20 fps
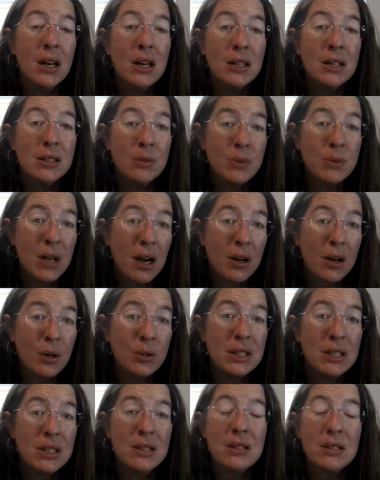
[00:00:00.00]
some taco
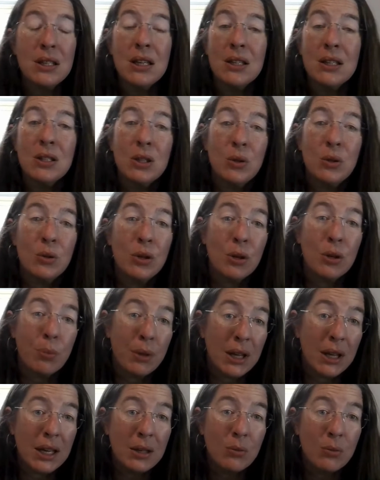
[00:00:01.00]
seasoning to your
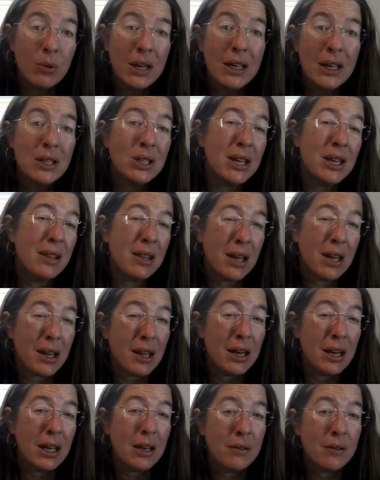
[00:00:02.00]
plain ranch, and that
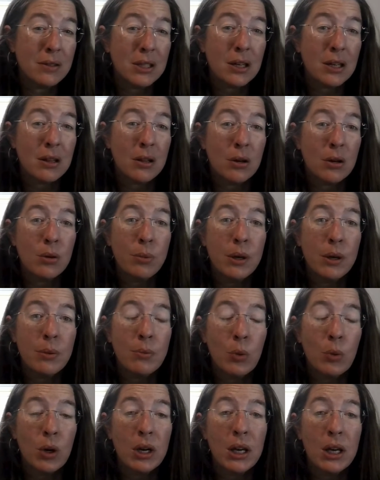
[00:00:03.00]
kind of gives it a little bit
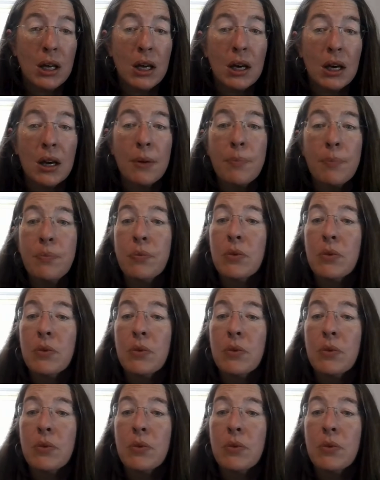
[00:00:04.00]
more kick.